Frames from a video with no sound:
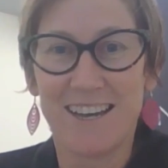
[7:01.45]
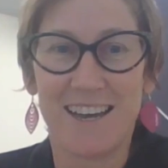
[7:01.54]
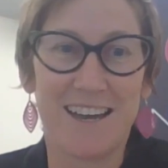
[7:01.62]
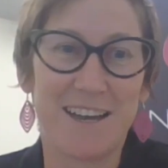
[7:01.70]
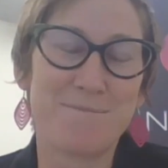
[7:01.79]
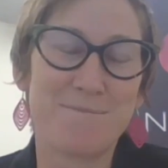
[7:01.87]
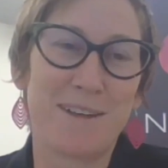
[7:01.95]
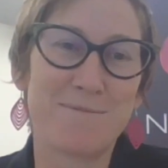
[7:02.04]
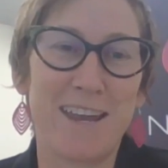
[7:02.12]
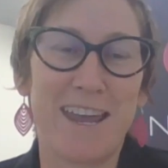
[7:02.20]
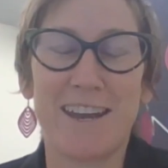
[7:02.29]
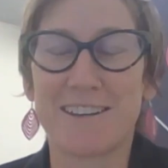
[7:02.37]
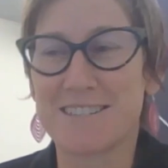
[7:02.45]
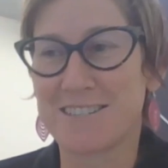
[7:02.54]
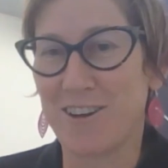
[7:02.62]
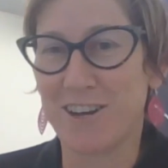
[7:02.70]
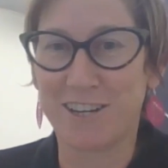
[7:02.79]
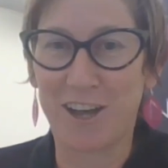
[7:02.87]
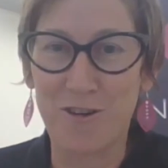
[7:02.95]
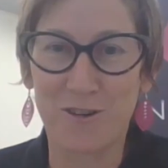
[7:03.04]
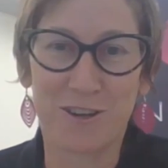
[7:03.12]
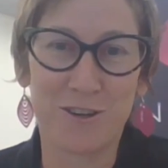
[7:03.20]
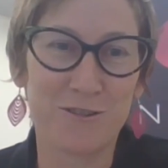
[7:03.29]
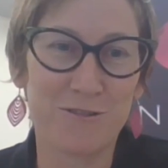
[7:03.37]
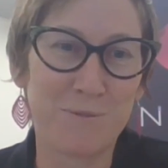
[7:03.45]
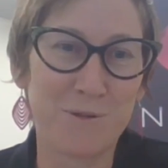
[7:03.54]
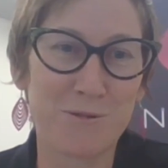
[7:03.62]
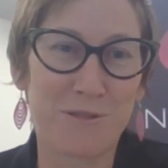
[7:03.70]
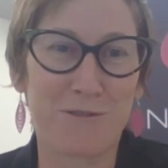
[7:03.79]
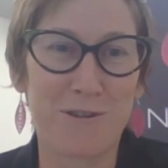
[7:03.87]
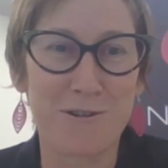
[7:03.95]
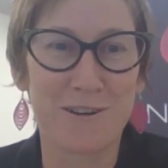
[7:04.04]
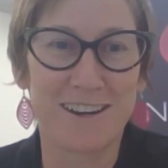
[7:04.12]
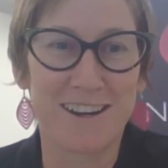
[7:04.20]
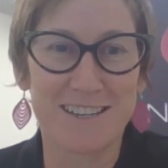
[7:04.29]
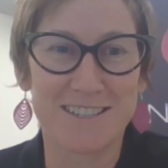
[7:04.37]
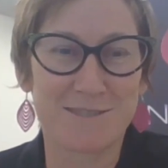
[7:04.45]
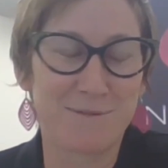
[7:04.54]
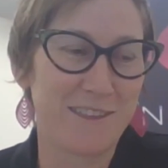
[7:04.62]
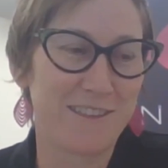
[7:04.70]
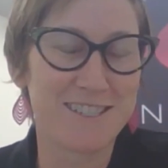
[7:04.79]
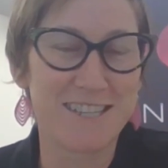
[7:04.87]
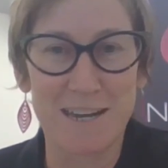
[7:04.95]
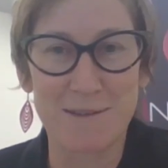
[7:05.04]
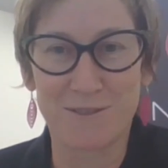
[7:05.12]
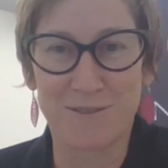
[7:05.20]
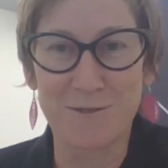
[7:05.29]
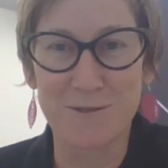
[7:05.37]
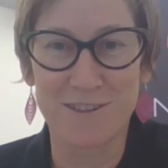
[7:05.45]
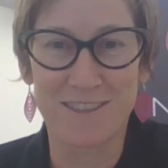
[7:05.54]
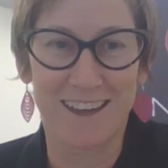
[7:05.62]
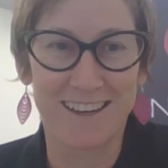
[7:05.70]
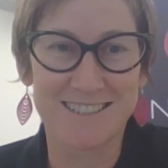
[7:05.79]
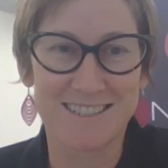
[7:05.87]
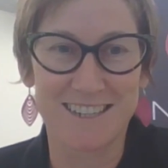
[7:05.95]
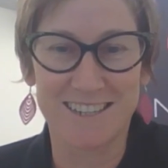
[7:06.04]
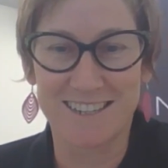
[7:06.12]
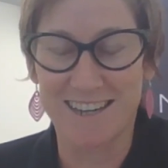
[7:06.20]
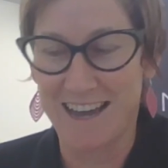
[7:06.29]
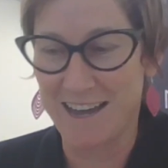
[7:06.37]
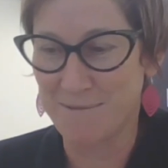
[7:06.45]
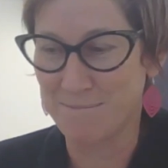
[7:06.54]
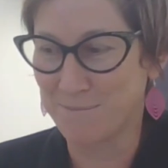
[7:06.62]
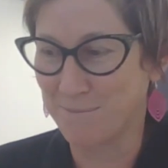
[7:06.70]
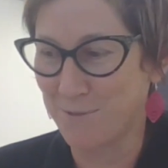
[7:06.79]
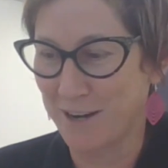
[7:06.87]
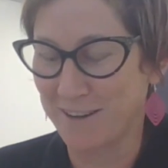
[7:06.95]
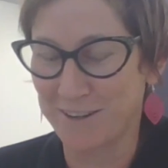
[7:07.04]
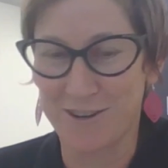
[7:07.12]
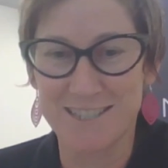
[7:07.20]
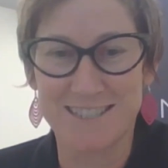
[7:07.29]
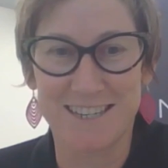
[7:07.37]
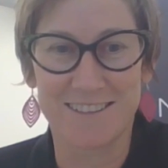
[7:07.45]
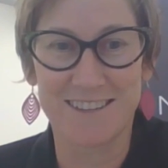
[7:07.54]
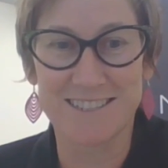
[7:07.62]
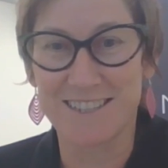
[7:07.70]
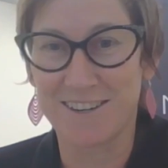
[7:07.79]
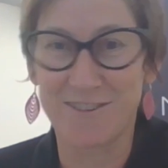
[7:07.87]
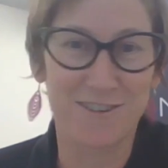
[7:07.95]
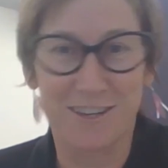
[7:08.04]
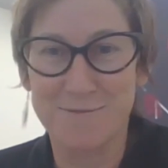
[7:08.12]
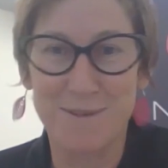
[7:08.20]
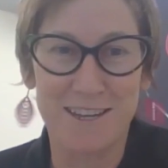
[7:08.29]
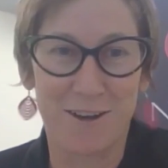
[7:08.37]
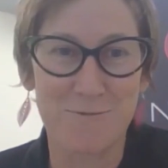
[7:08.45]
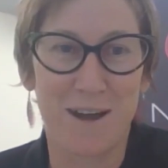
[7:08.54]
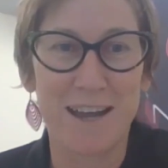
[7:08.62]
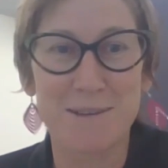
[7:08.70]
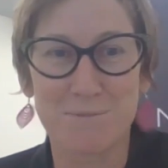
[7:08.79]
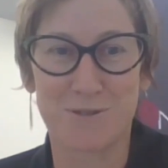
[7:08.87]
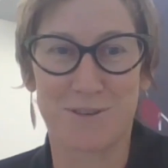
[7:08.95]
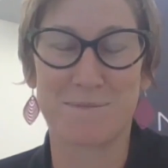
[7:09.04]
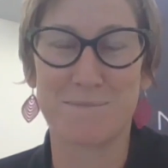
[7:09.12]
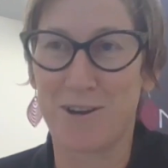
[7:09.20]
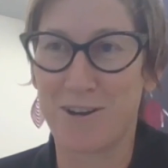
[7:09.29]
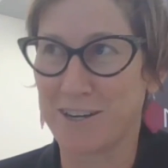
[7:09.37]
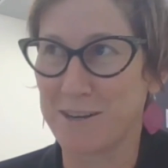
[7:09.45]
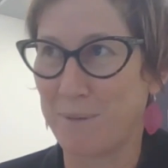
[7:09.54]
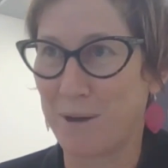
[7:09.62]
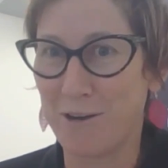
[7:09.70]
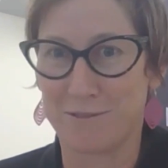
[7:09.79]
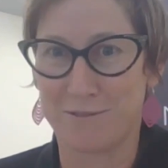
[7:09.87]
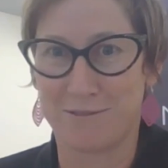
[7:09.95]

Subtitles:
And we had a slight curveball thrown at us when the day before they said, one of the guys down there said, "Oh, can we go wakeboarding behind your boat?"